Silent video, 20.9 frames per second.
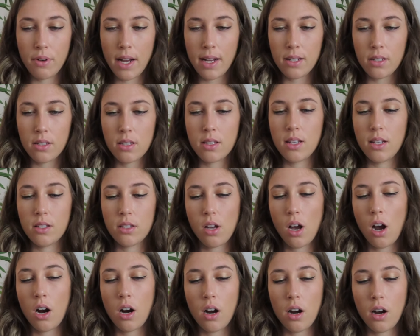rings. These
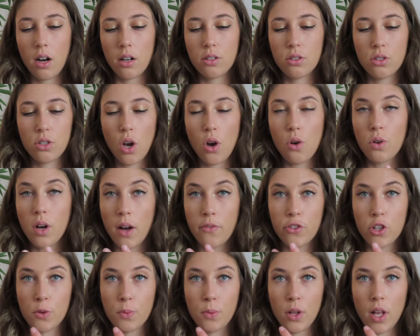are so
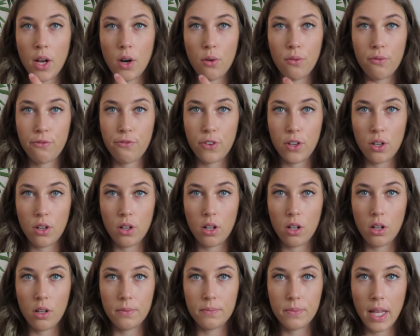comfortable. I don't
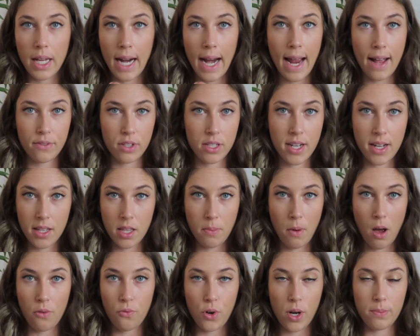feel like I have to take them
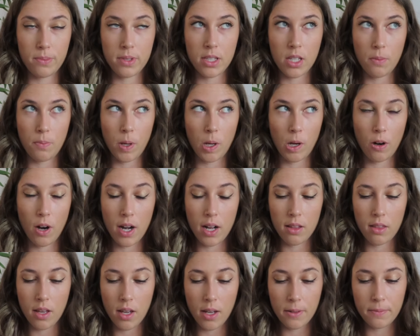off when I'm sleeping or
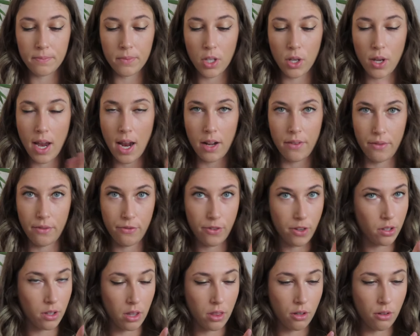anything. You can't even
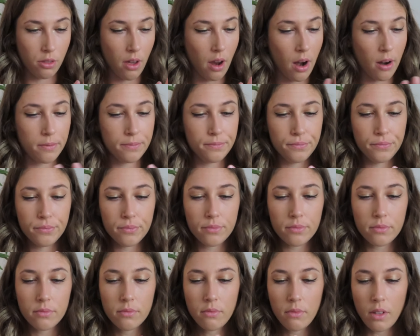feel that they're there.
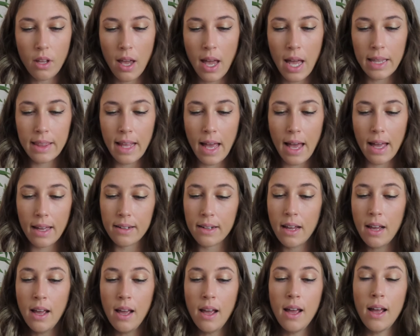And
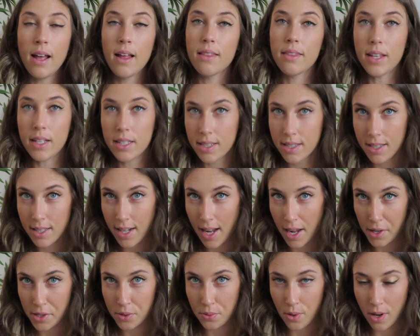then this
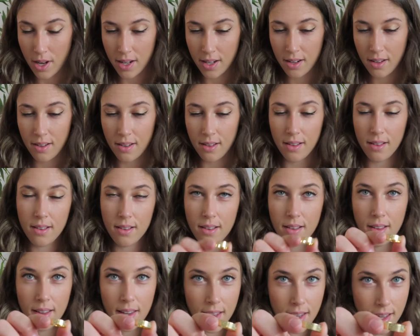next
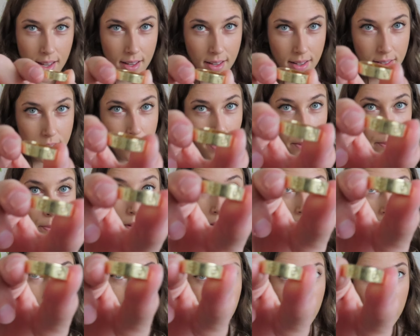one is my
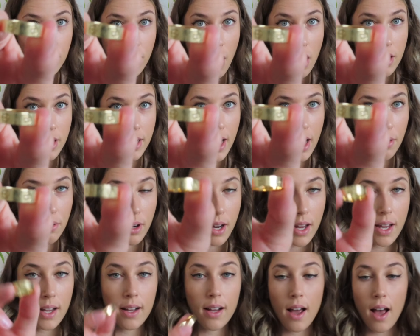beloved Cartier
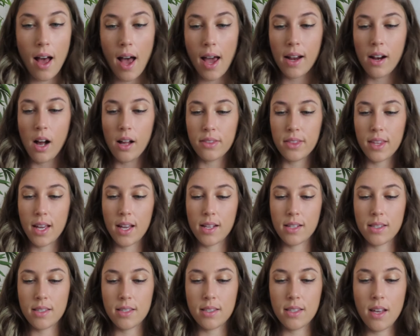ring. I got
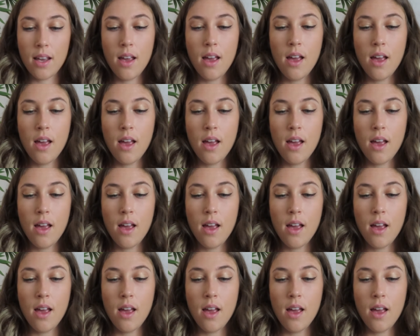this.